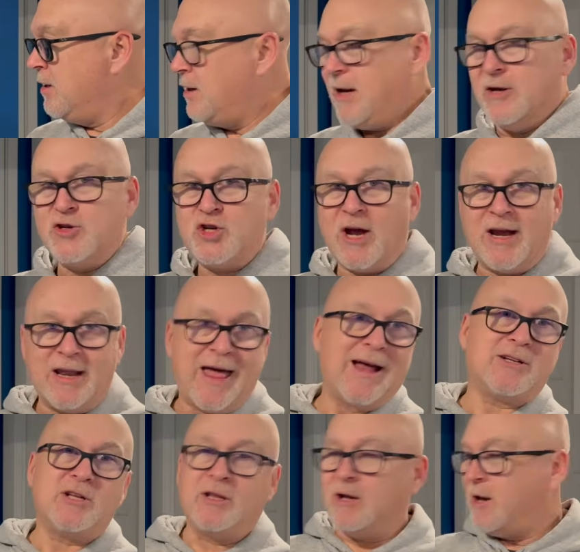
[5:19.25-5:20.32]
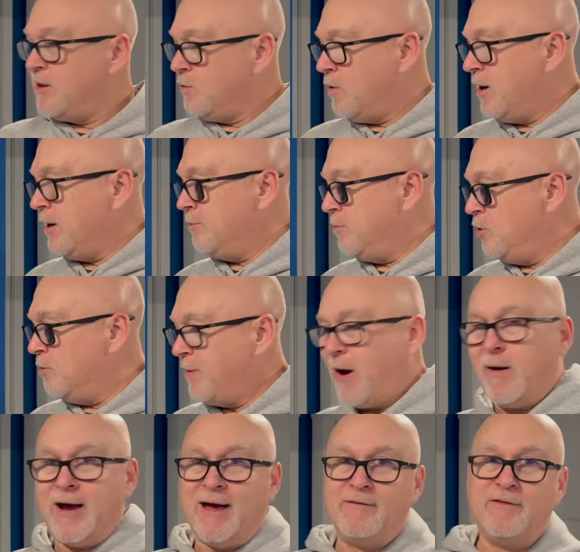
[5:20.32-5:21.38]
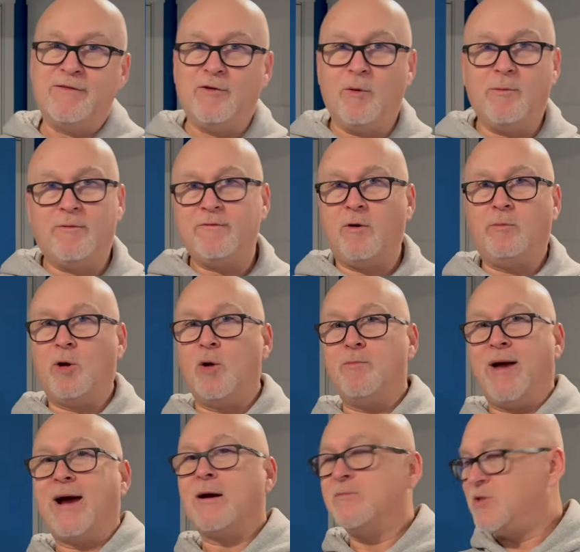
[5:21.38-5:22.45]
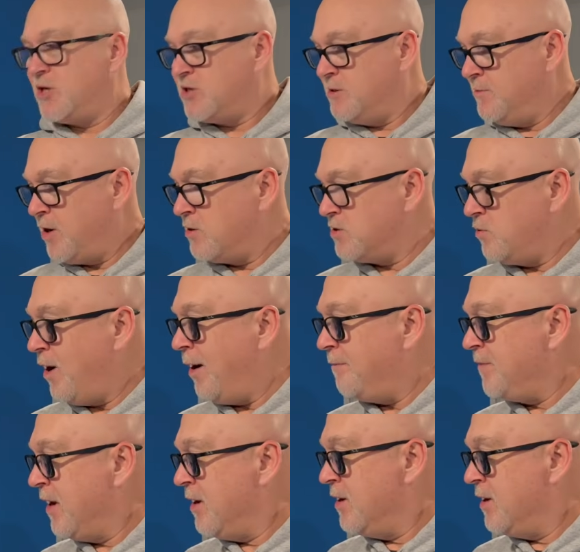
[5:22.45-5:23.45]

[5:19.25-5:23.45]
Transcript: and chain that to the other one, and boom, now I have a full-blown backup system there as well.